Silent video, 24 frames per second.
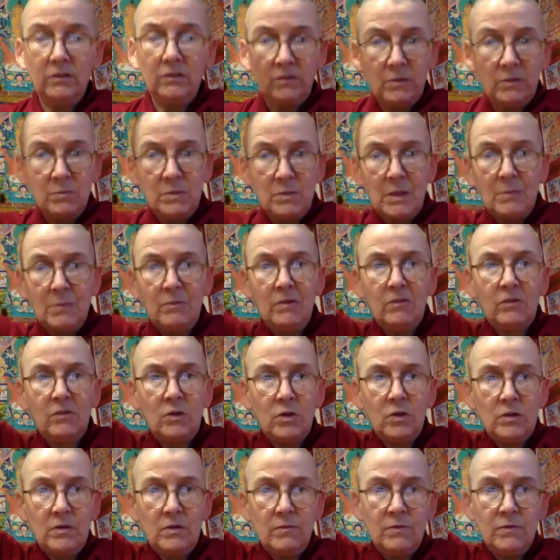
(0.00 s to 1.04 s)
Sometimes it's
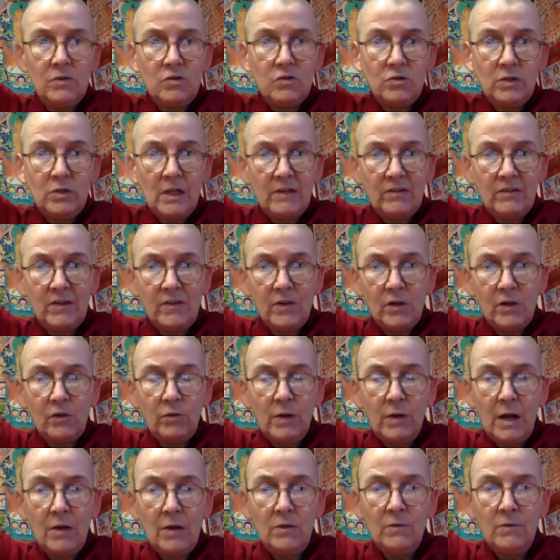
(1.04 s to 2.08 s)
good to visualize on the
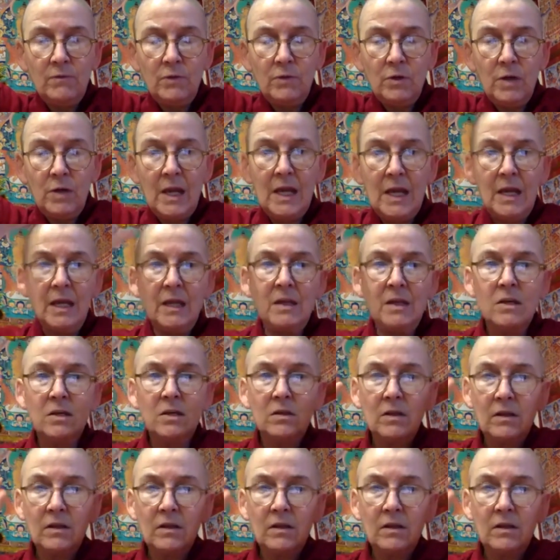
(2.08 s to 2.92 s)
crown of your head.